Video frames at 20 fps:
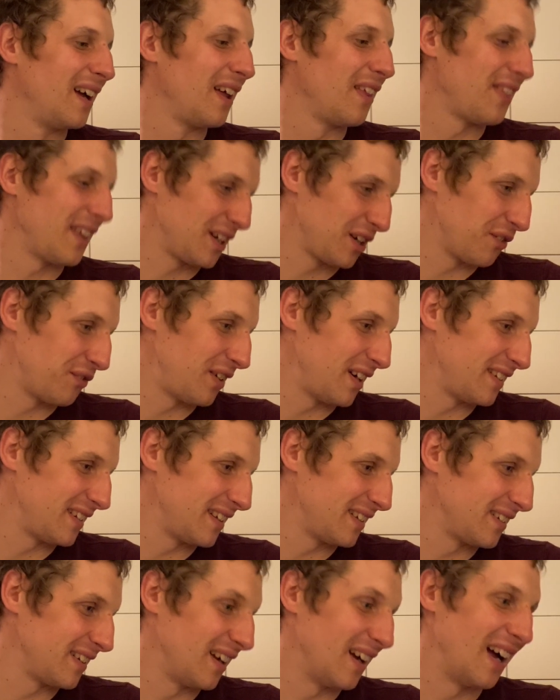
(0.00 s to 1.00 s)
Thank you,
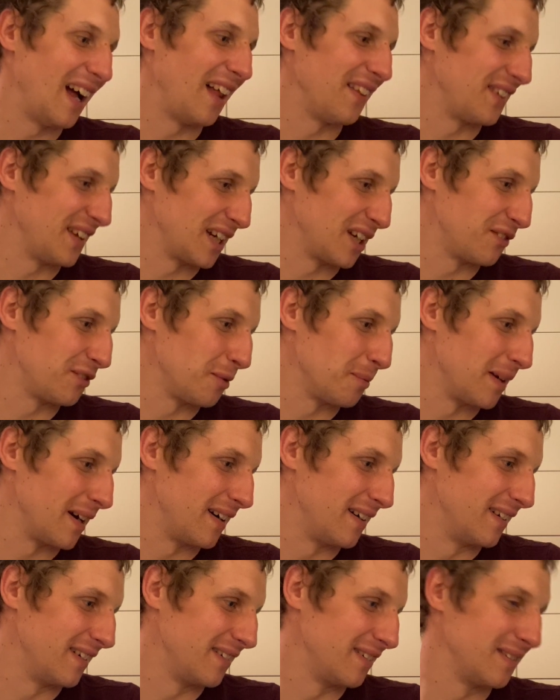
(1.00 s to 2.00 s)
Francis. I'll take it from
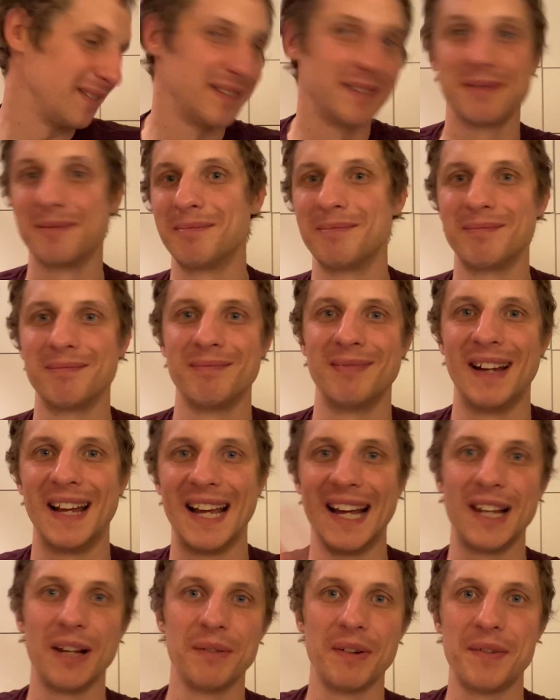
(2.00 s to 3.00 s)
here.
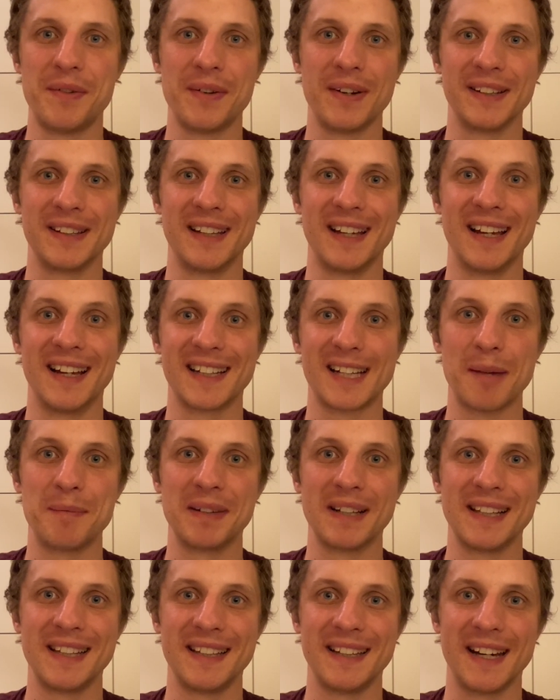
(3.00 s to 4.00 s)
Hello, everyone. Coming
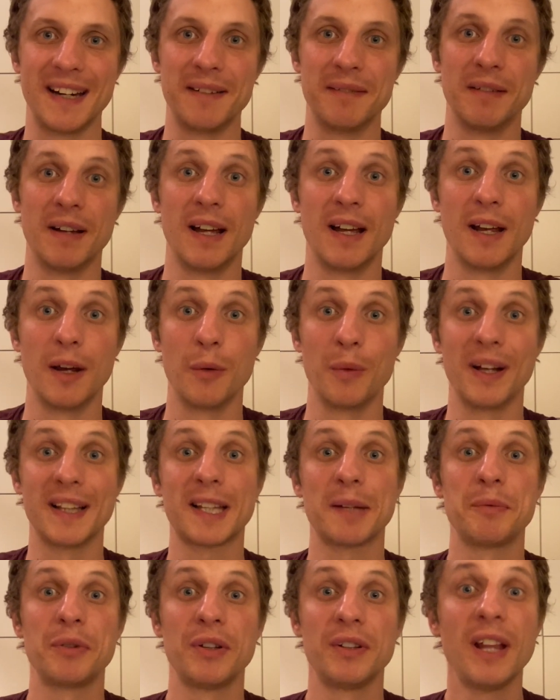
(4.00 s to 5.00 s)
clean here.
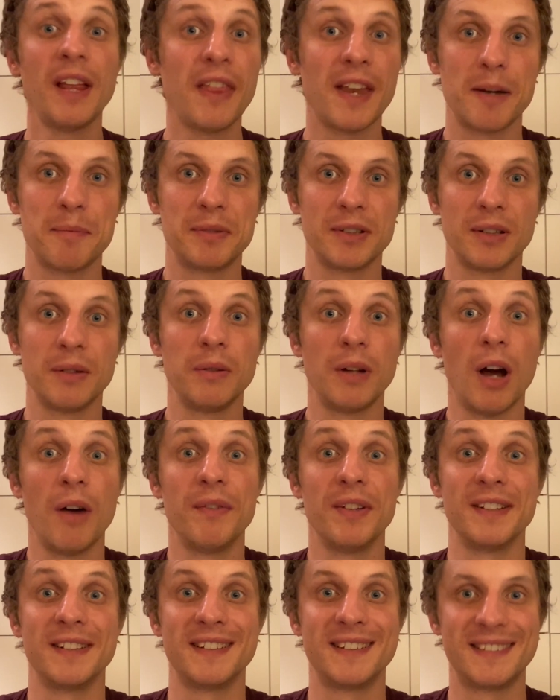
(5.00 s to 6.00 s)
Welcome to another episode of
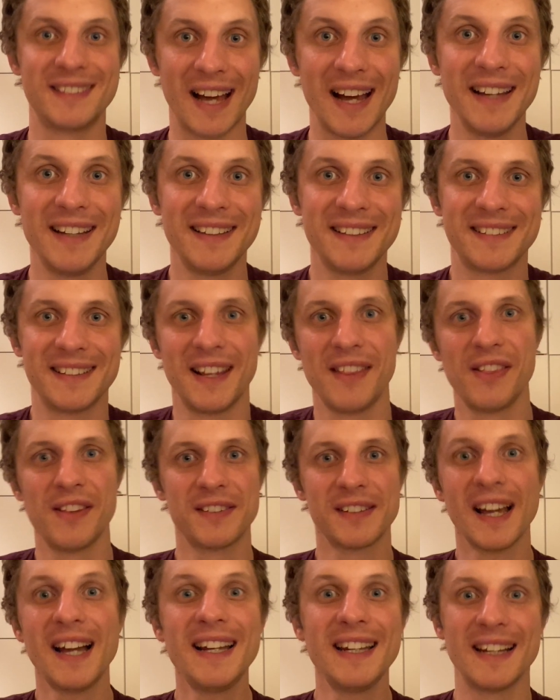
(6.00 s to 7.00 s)
Science in the
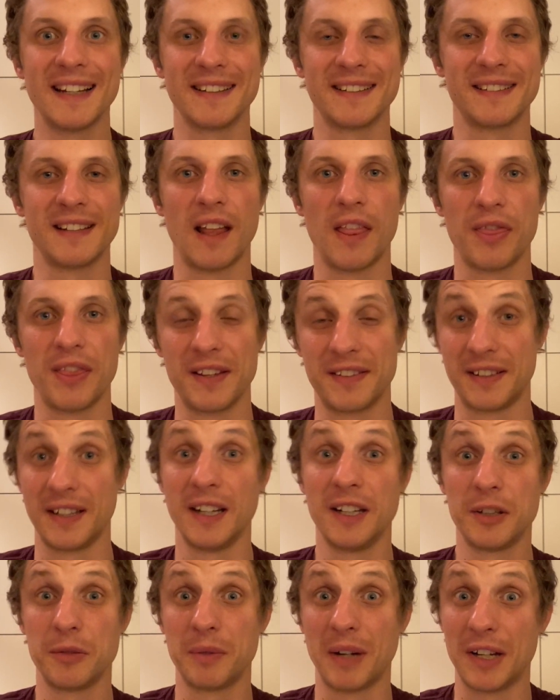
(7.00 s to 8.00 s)
Skylands. the
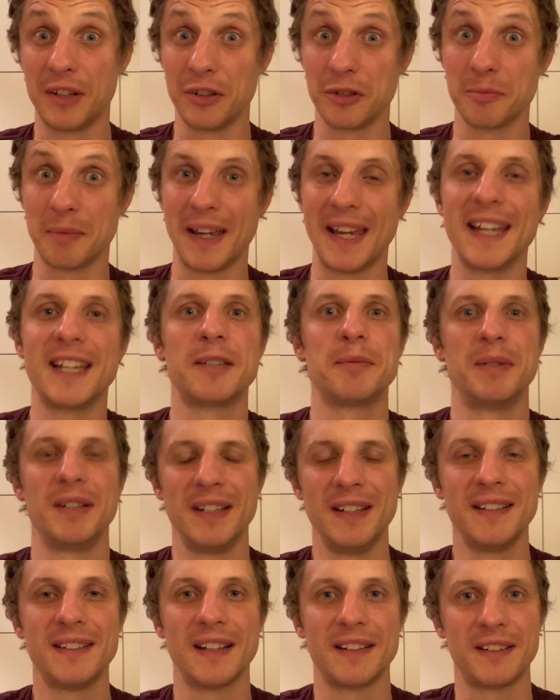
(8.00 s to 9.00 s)
series where I use my
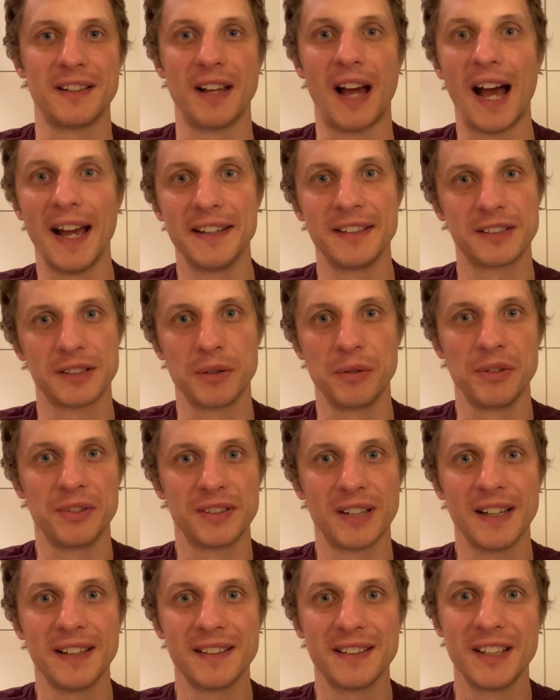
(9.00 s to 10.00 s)
expertise as a high school
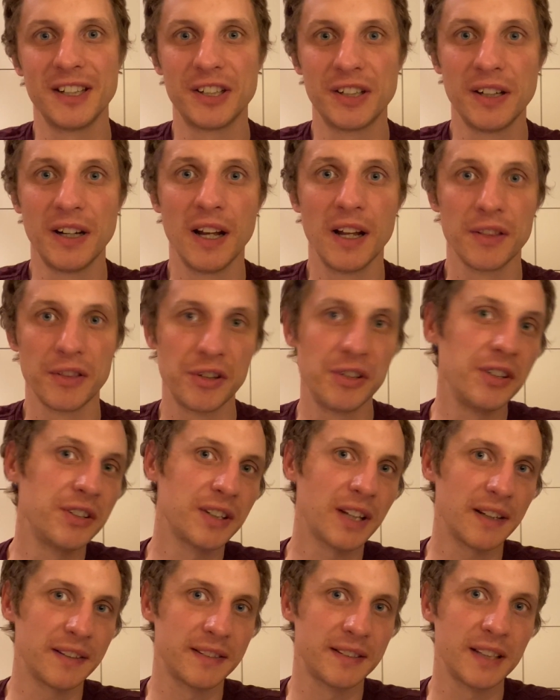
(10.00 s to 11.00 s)
science teacher to
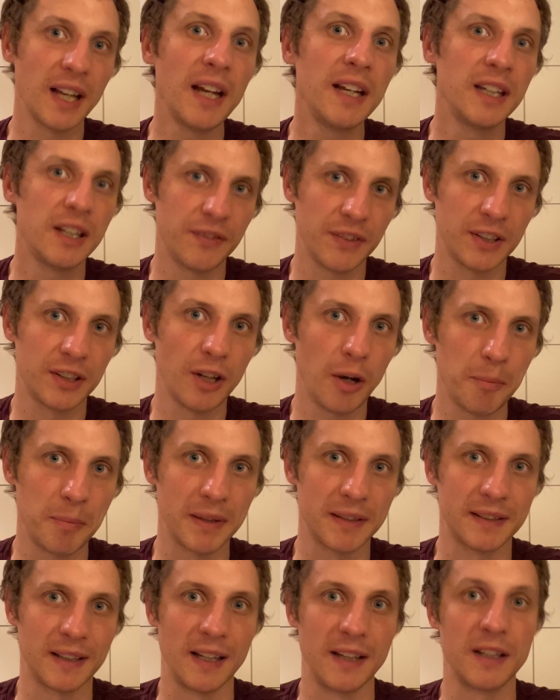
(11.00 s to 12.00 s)
discuss scientific
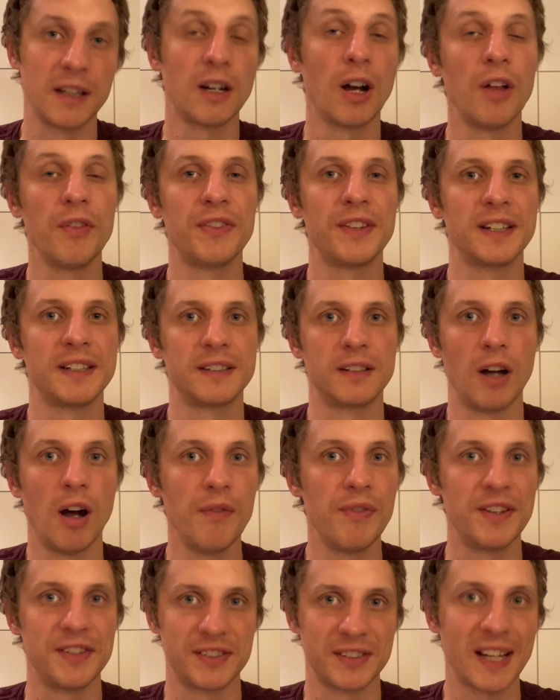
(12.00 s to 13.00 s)
topics in the context of
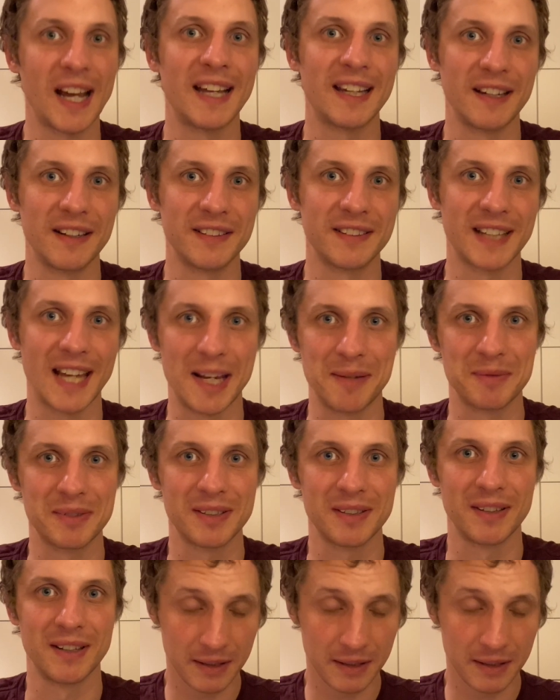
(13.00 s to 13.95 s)
the Skylanders games.